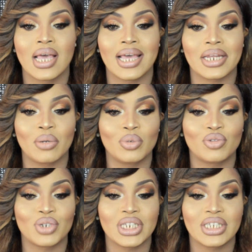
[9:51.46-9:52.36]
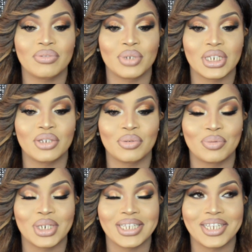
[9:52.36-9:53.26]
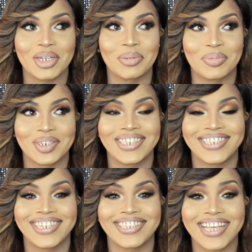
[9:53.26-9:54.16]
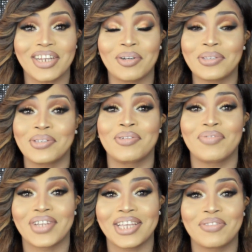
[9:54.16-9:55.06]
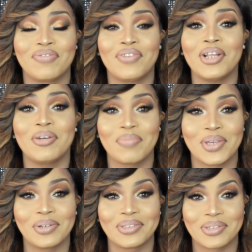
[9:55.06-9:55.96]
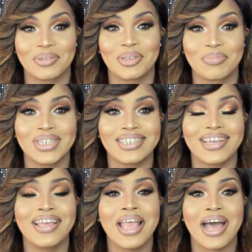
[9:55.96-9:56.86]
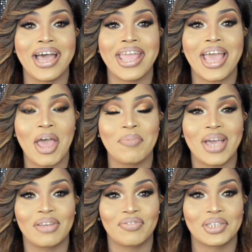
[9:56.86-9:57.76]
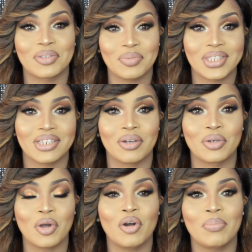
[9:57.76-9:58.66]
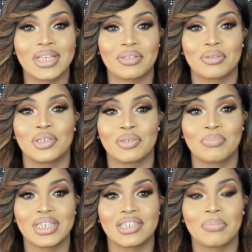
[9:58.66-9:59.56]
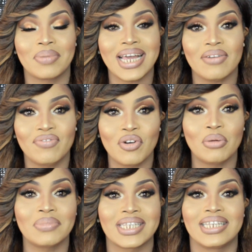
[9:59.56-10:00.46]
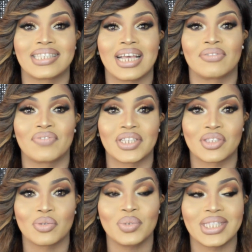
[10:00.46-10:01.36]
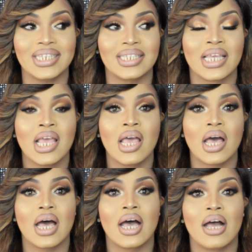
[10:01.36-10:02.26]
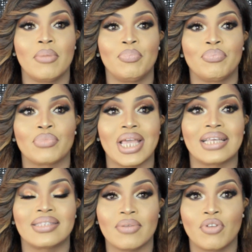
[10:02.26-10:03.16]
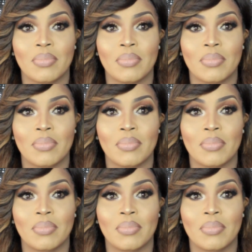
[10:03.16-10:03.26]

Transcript: and I would really really really appreciate that also don't forget to follow me on social media I am at Facequizite on all my social media platforms it's at Facequizite um, except